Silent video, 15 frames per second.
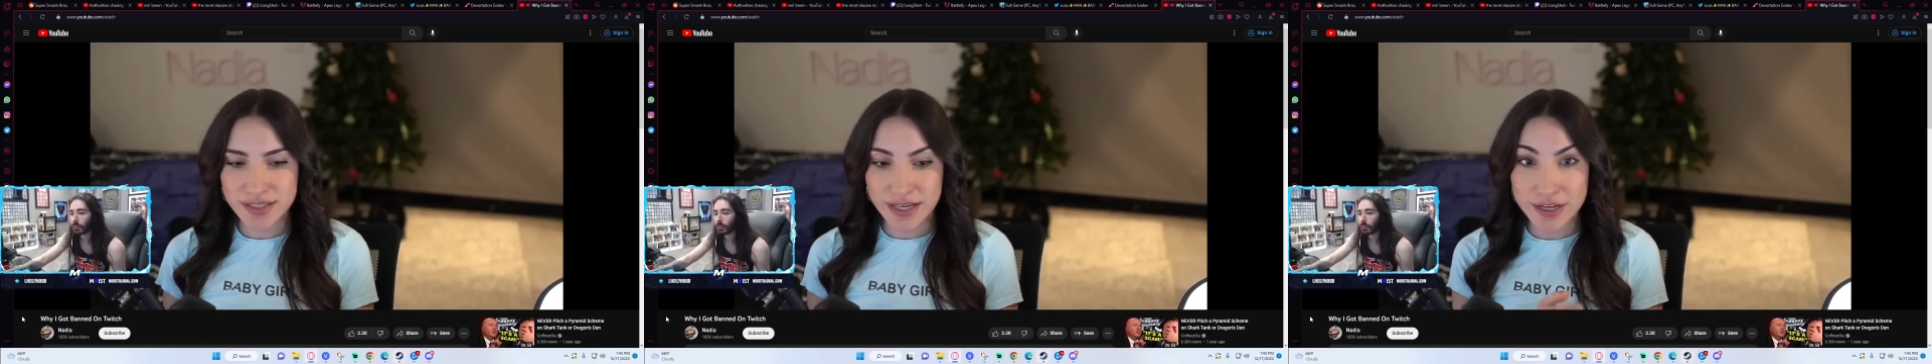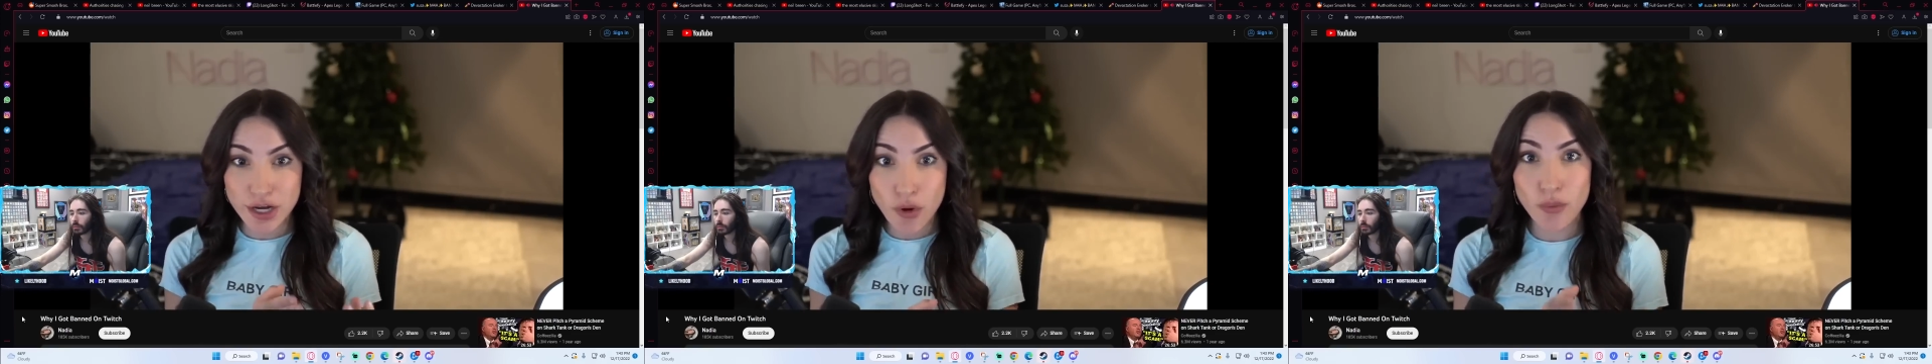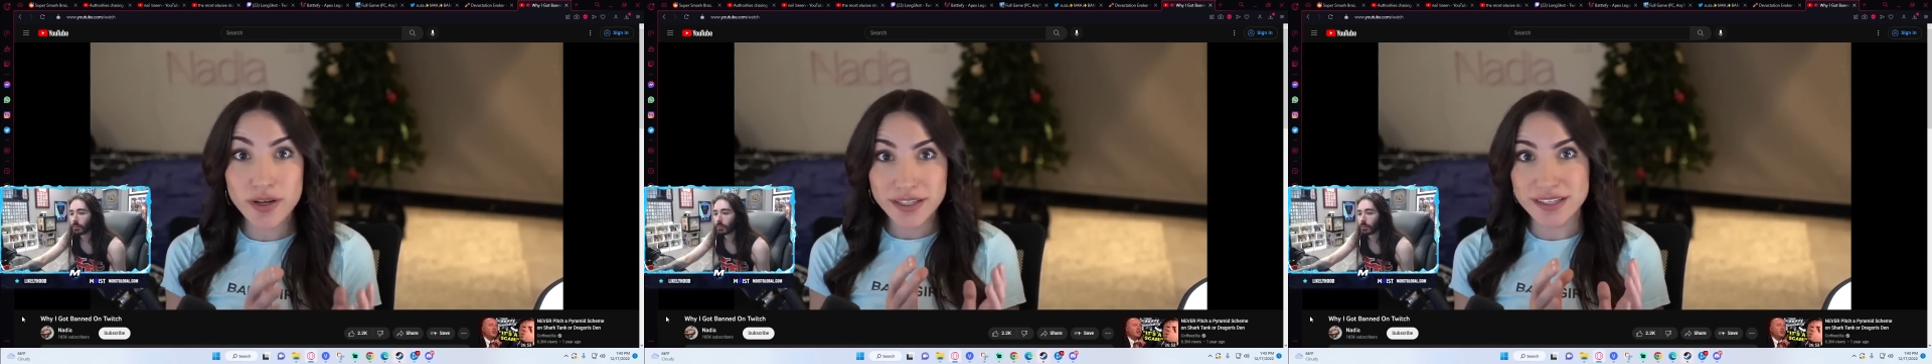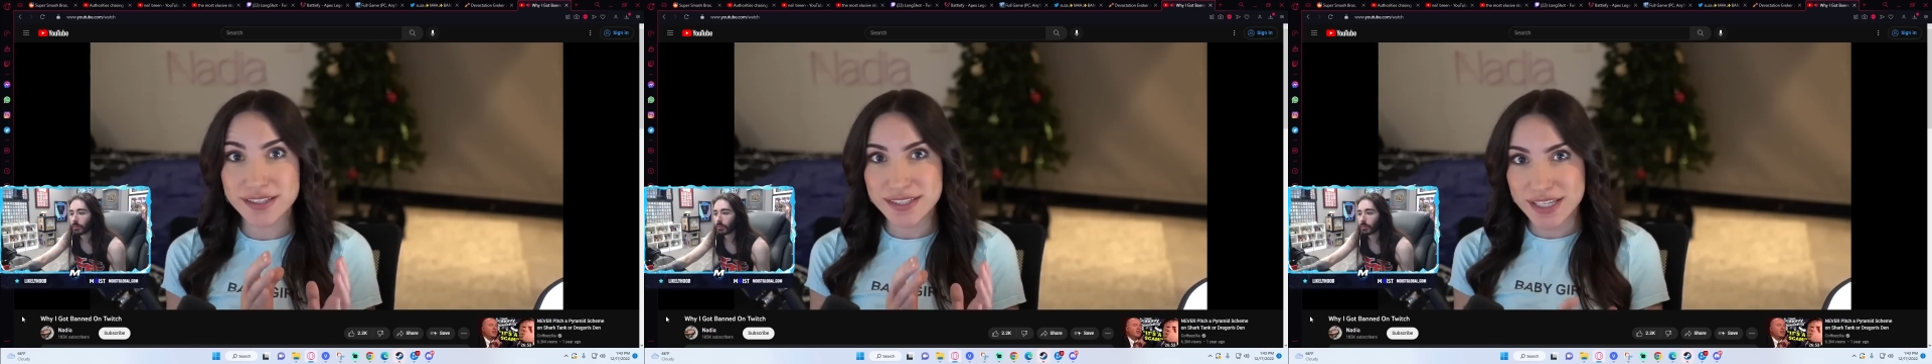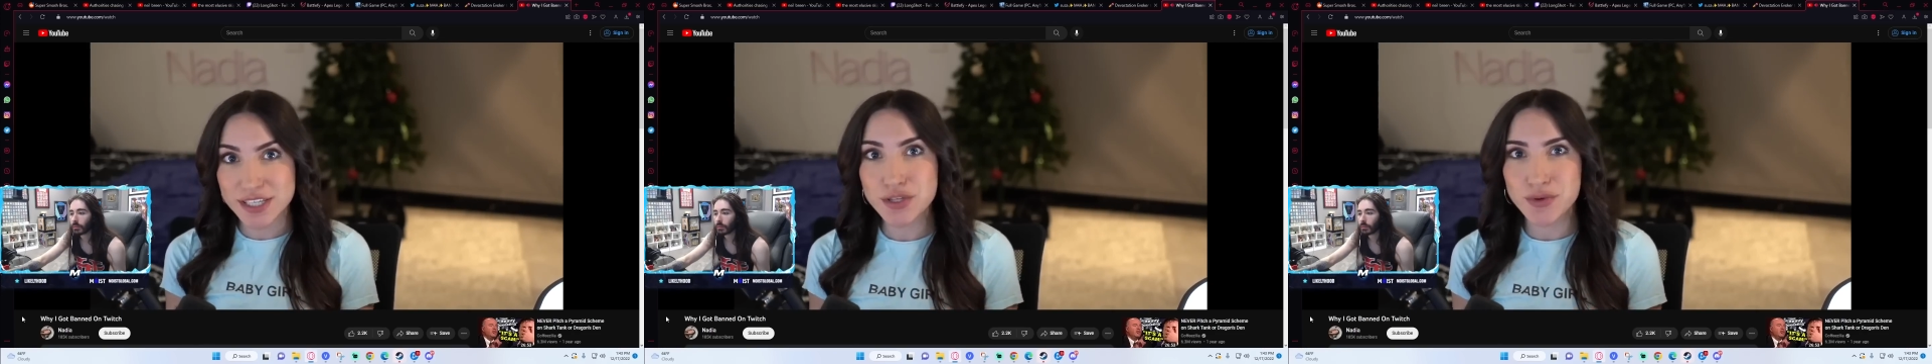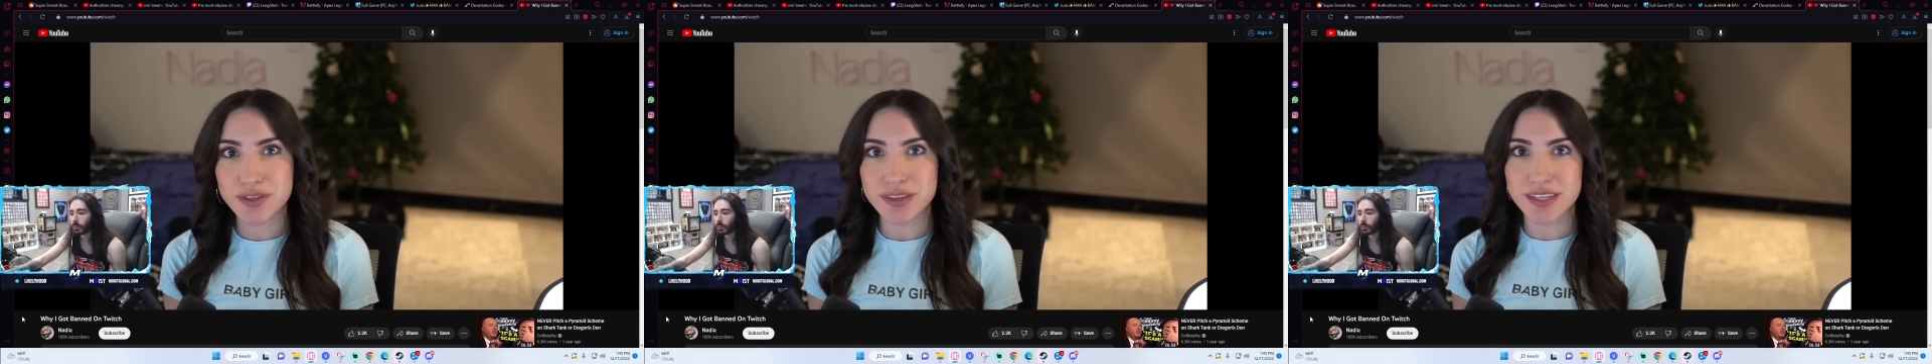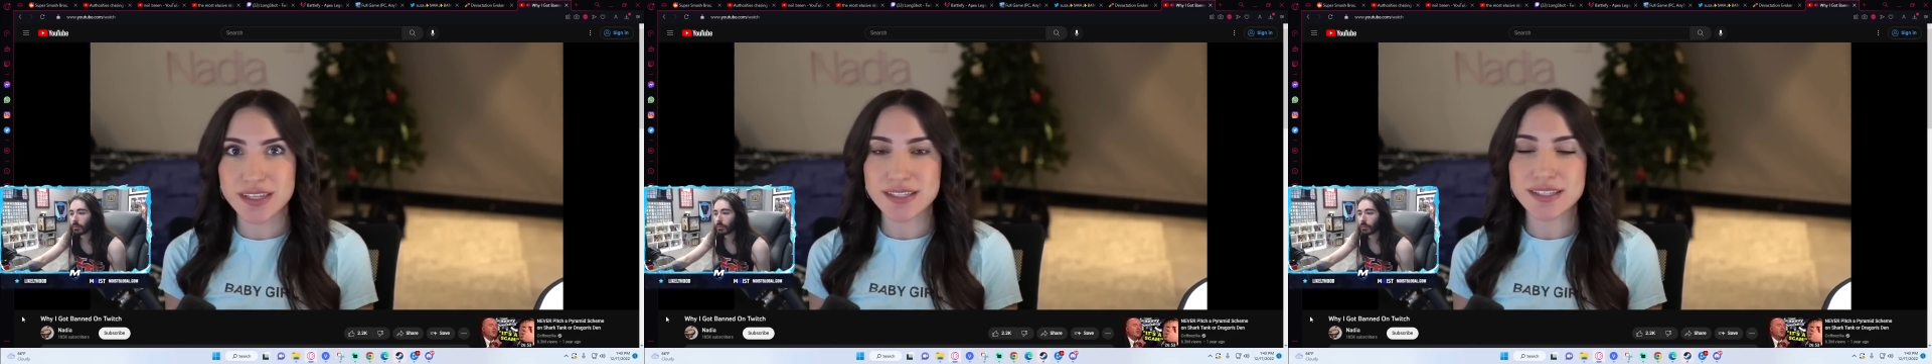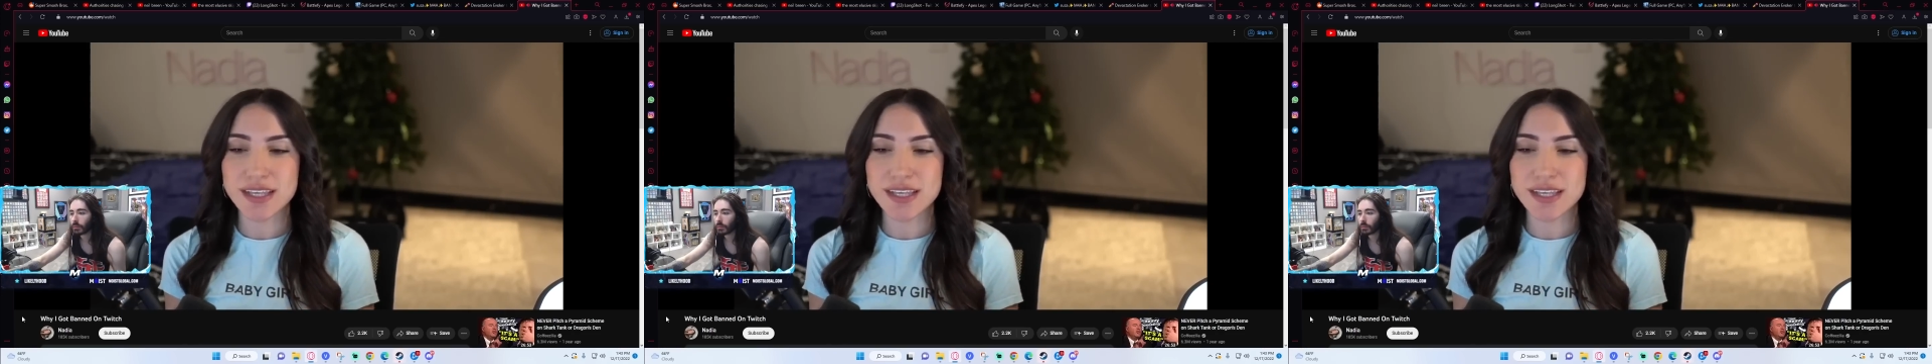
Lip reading: and I know in continuing this,